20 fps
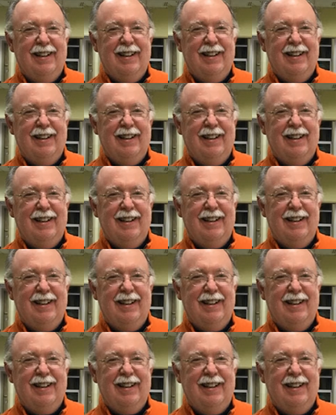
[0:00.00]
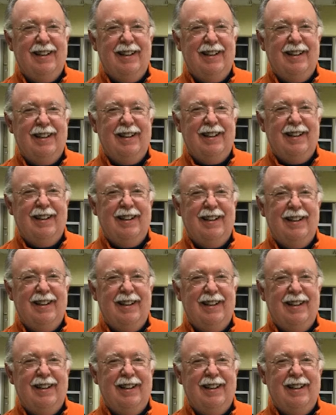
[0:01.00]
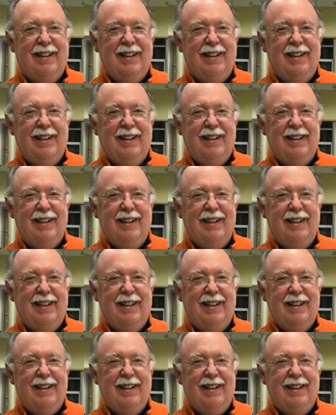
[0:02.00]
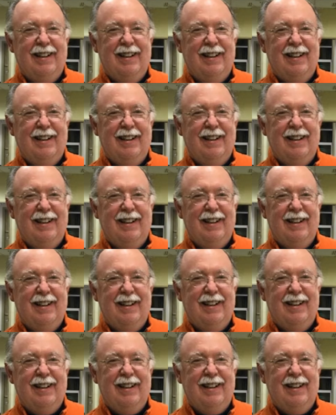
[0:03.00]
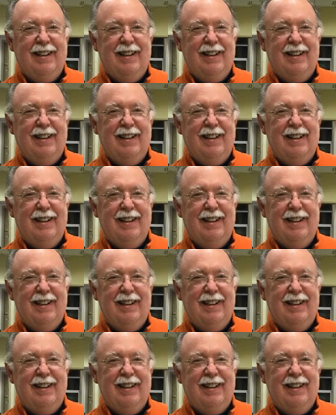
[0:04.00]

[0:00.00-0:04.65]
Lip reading: (not speaking)